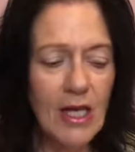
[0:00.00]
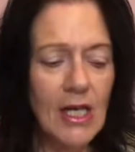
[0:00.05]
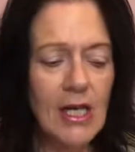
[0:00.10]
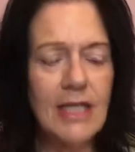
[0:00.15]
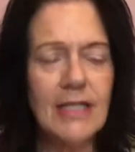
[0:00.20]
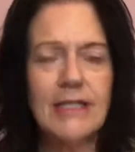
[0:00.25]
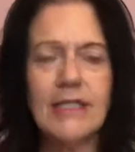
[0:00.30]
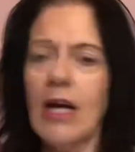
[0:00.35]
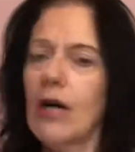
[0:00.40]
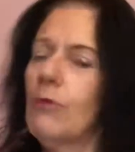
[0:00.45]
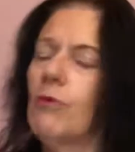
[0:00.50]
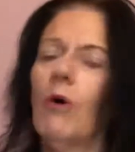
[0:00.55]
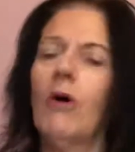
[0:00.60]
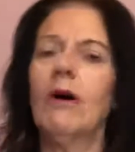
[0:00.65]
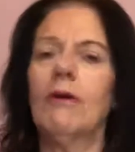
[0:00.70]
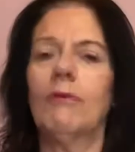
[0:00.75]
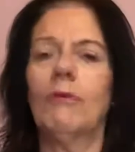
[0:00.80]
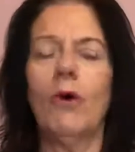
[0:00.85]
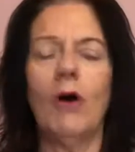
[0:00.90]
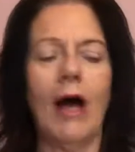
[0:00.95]
So
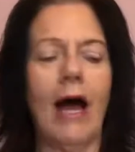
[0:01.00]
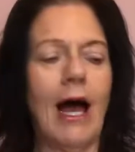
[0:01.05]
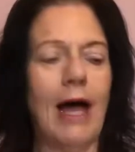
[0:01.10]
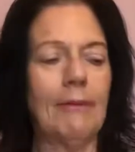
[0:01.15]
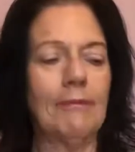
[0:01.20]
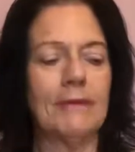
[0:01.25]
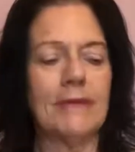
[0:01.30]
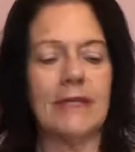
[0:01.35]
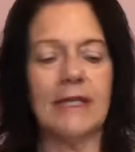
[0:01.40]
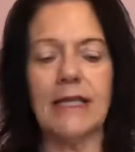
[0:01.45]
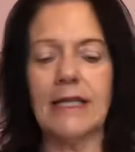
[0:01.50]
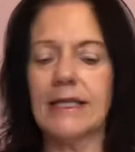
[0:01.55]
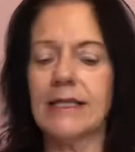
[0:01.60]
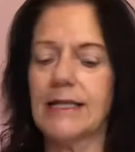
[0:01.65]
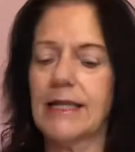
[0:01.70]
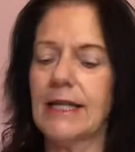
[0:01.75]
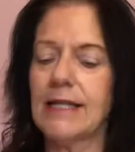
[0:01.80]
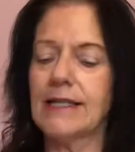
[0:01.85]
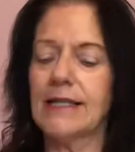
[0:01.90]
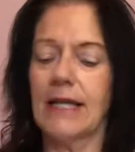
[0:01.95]
what happens is
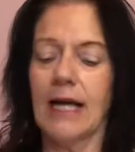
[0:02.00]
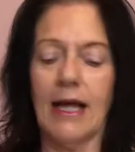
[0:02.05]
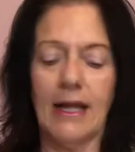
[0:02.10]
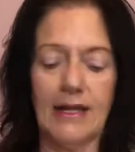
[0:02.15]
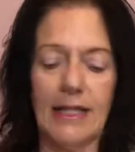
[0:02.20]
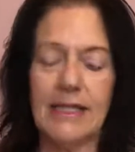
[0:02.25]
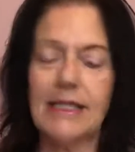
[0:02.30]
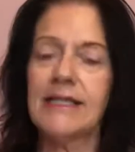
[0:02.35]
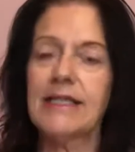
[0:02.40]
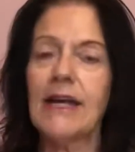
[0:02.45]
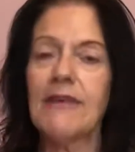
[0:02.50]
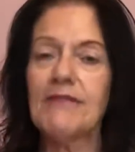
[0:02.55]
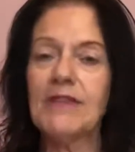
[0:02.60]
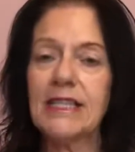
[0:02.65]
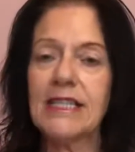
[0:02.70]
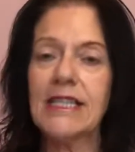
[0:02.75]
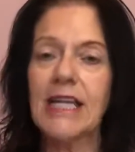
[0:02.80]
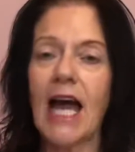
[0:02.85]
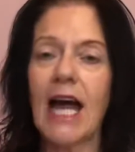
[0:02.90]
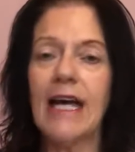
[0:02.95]
there's
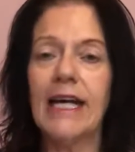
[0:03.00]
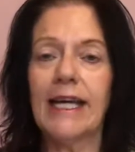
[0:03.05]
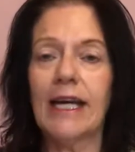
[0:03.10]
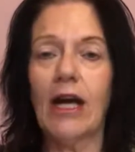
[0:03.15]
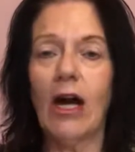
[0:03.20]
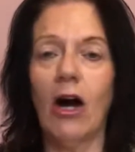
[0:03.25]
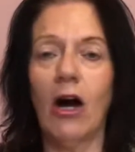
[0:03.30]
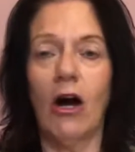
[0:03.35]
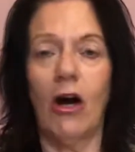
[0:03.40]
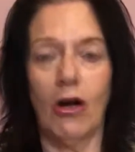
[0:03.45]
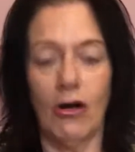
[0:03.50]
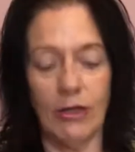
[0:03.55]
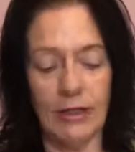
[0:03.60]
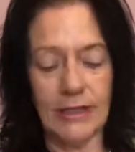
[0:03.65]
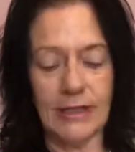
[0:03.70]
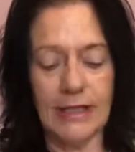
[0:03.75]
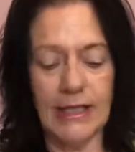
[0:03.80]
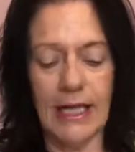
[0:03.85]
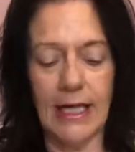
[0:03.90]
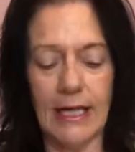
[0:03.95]
78
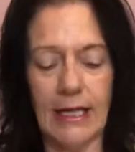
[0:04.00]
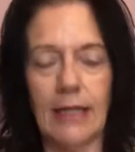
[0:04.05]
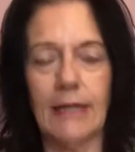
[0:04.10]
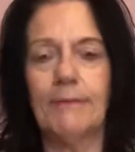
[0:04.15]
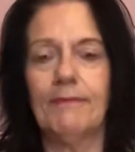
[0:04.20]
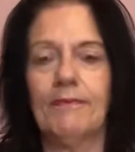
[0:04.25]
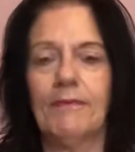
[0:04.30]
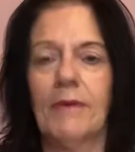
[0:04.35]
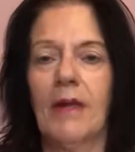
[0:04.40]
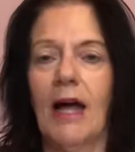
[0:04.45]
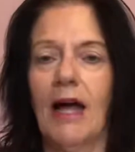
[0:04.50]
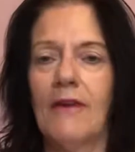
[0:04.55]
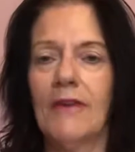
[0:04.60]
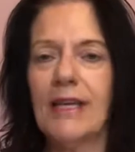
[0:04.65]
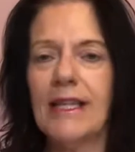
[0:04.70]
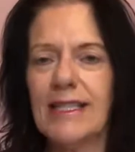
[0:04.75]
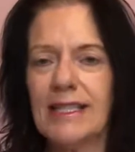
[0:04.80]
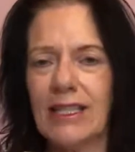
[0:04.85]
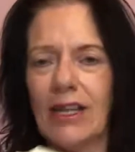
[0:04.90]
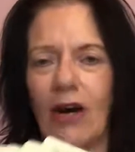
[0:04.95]
cards here, and
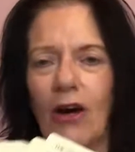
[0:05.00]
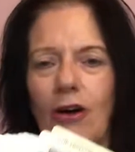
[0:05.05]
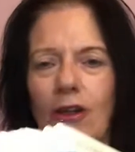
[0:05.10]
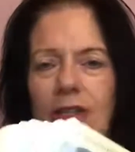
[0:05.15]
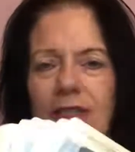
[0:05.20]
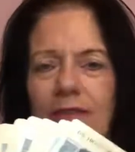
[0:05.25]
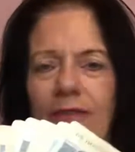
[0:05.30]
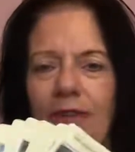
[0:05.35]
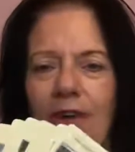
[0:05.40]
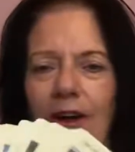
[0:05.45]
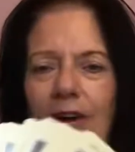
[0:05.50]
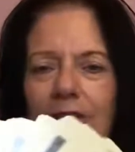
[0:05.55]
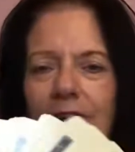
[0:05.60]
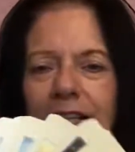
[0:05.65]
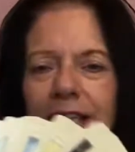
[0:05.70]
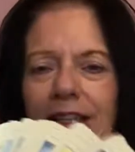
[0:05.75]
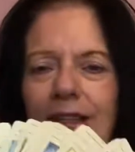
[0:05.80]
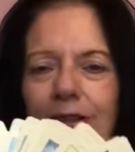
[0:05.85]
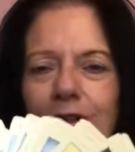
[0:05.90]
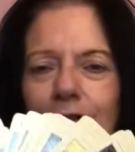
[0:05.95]
these cards are
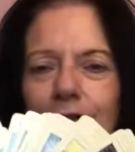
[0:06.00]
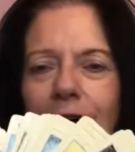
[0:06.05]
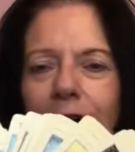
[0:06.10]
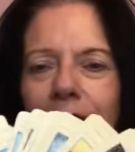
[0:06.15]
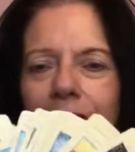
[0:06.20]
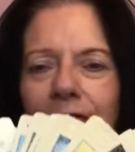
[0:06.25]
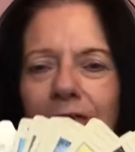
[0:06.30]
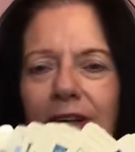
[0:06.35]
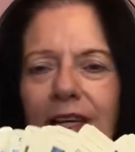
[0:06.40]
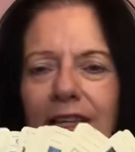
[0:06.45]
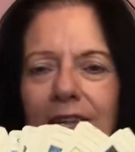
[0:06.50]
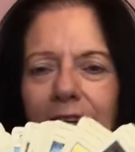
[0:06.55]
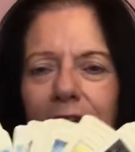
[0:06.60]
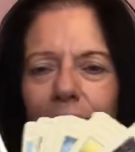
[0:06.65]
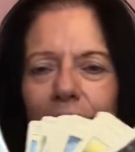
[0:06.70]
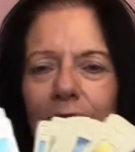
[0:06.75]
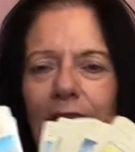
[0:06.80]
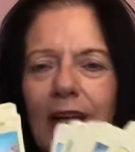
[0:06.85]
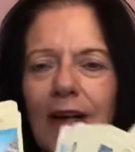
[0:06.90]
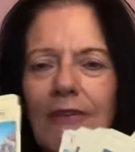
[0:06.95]
very graphic. They've
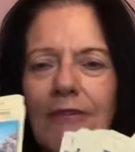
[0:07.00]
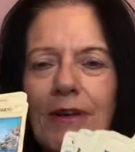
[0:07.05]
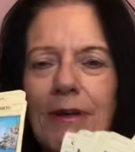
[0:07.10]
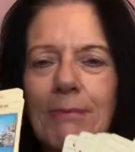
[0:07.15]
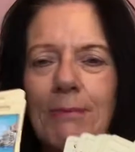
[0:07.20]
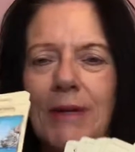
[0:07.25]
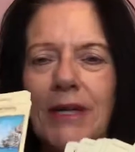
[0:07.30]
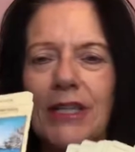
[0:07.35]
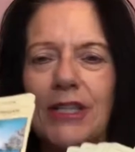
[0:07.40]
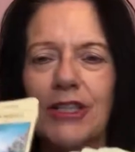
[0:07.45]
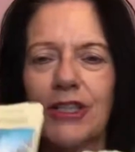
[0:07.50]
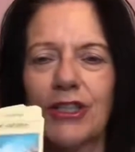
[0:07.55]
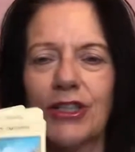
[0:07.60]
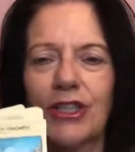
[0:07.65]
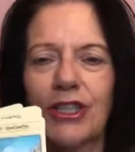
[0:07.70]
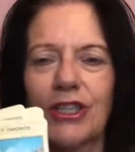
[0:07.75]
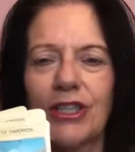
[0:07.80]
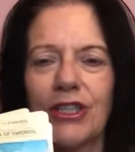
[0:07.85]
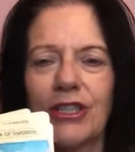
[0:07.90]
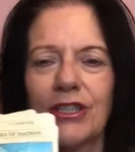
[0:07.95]
got lovely
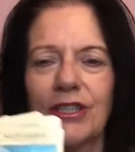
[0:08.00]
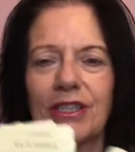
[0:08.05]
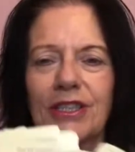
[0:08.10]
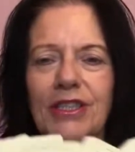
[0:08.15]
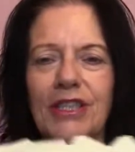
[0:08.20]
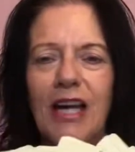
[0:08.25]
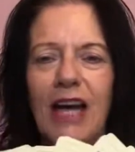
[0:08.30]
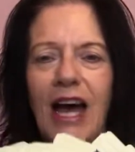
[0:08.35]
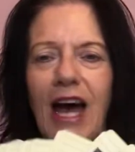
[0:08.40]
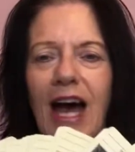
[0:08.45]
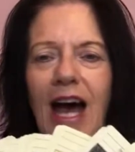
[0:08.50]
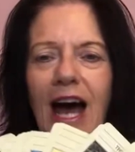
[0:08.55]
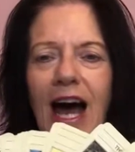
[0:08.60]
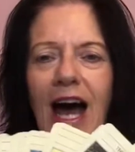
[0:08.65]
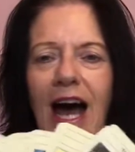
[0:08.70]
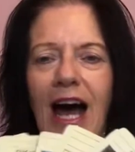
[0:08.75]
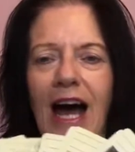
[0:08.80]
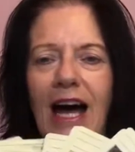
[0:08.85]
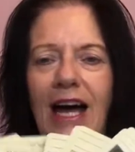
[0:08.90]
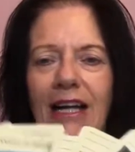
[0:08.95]
pictures,
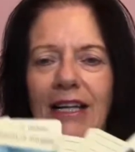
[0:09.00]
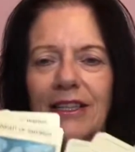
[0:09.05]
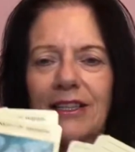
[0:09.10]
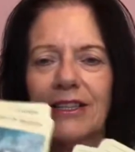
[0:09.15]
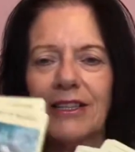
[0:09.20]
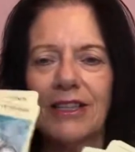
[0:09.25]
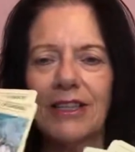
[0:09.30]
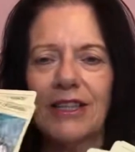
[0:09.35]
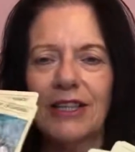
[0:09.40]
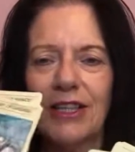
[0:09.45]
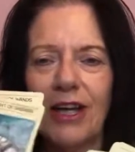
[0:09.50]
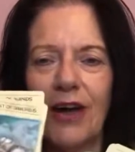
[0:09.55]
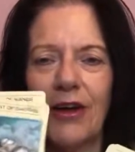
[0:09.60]
and you know,